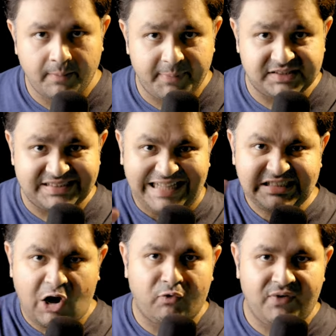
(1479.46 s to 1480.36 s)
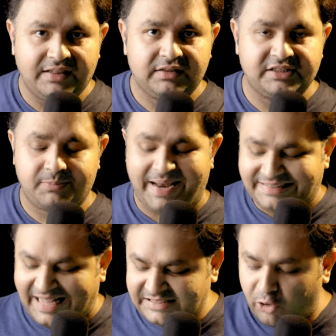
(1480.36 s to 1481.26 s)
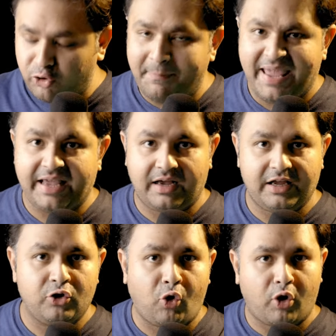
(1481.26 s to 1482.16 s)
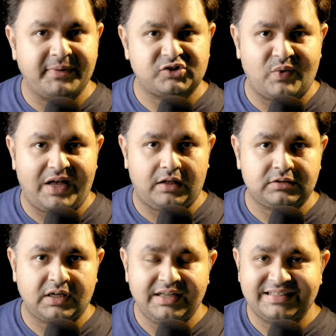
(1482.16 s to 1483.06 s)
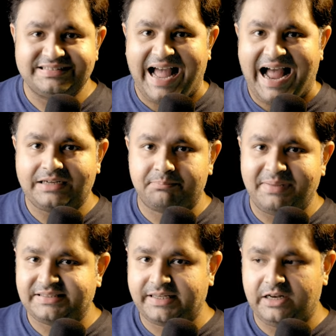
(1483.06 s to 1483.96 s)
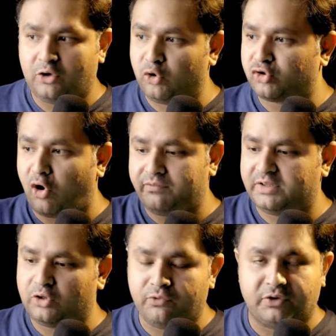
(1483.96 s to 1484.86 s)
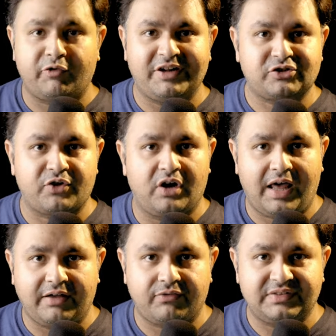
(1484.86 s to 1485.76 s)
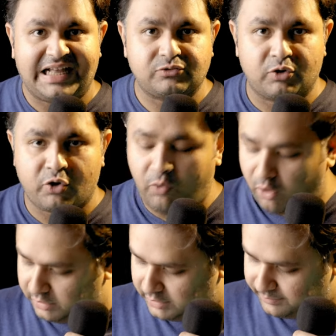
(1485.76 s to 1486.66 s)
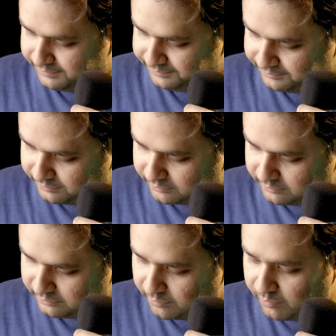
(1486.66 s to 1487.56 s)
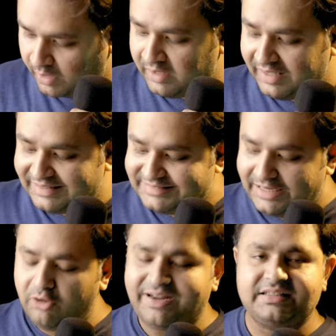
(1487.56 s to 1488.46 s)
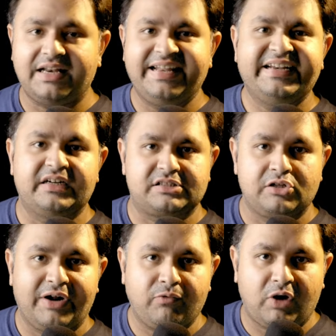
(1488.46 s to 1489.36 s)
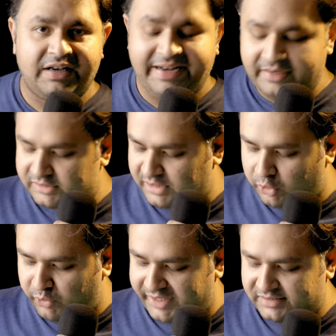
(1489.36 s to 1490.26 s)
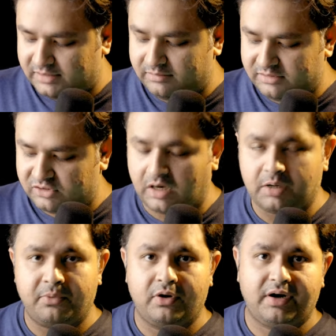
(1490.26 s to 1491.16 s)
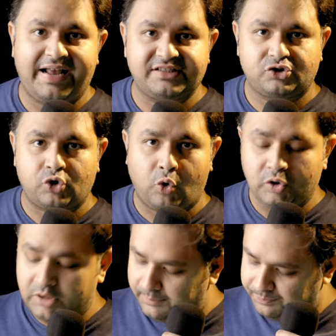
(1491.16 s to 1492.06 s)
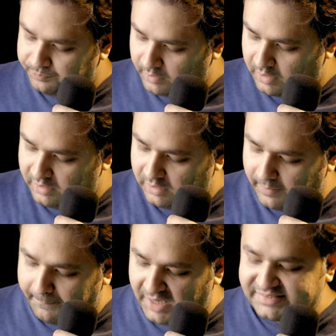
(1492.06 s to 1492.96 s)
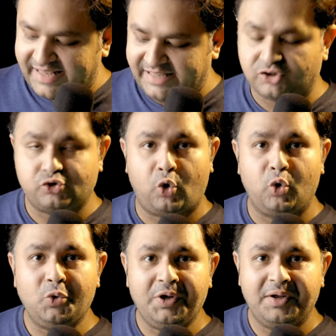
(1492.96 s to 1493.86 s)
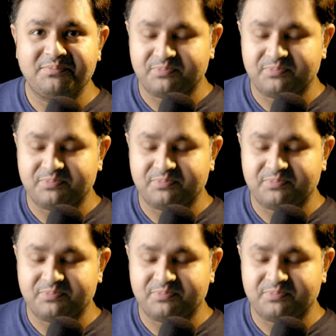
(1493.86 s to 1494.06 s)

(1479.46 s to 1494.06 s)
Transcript: Because that's how wealth is made. That's how you make enormous wealth that basically goes on with you for the rest of your life. That's what you want. Then look at the leaders. Look at what leaders are doing. Zuckerberg has sold, Musk has sold,